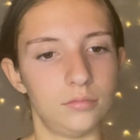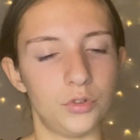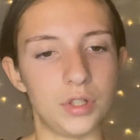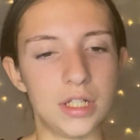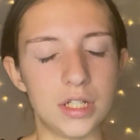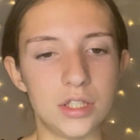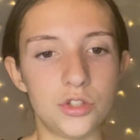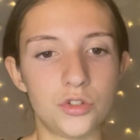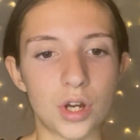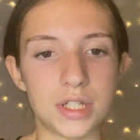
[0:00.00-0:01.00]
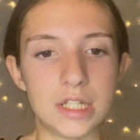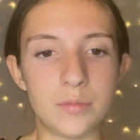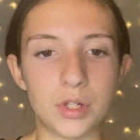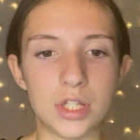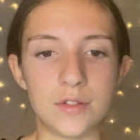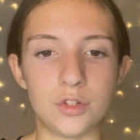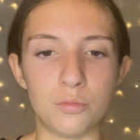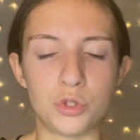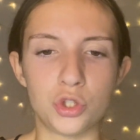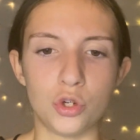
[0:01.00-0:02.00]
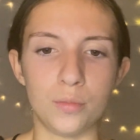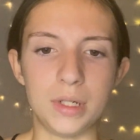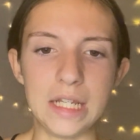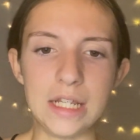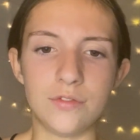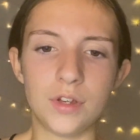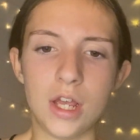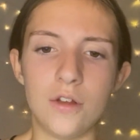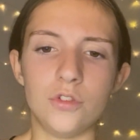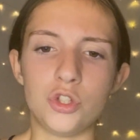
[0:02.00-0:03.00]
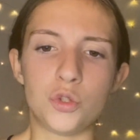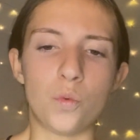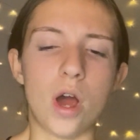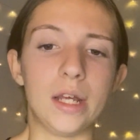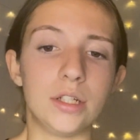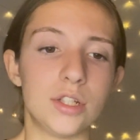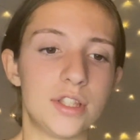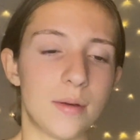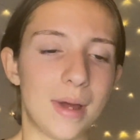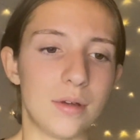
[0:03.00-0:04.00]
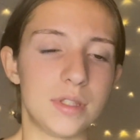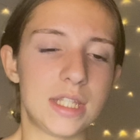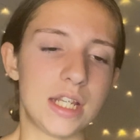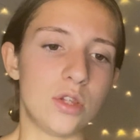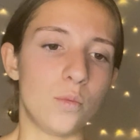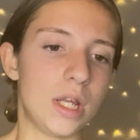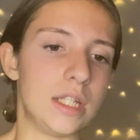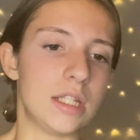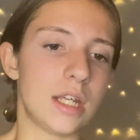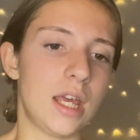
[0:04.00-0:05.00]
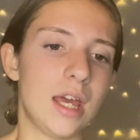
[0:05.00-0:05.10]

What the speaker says: mariners dreaded because of an obscure belief that swine could somehow see the wind